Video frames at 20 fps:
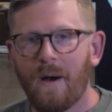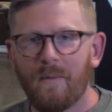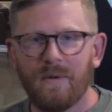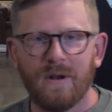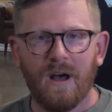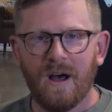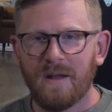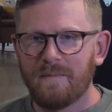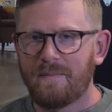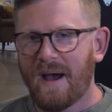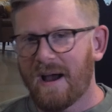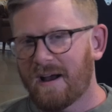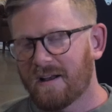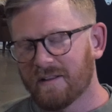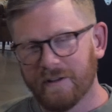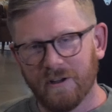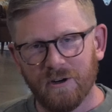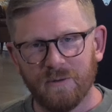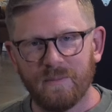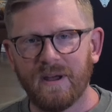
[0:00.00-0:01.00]
I want to unpack a
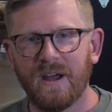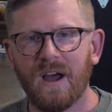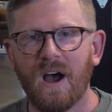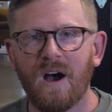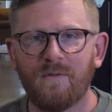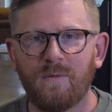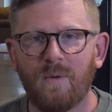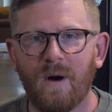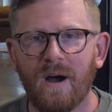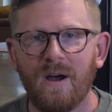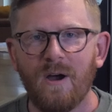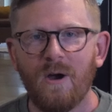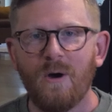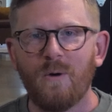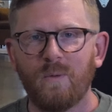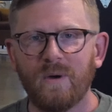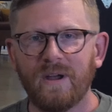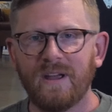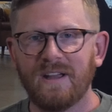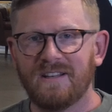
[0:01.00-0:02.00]
little bit of what
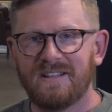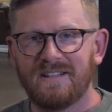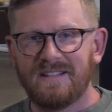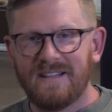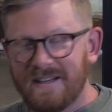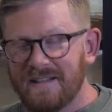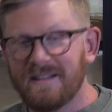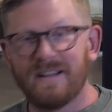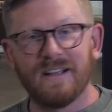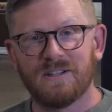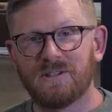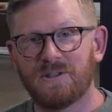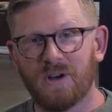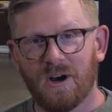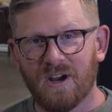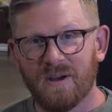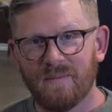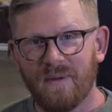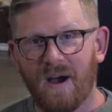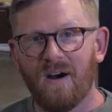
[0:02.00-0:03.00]
we didn't get to
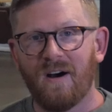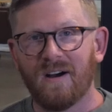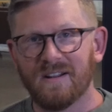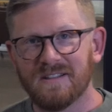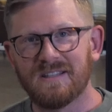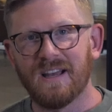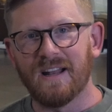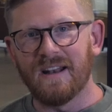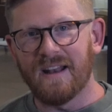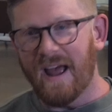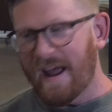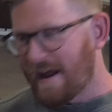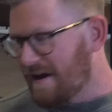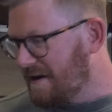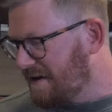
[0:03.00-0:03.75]
talk about on Sunday.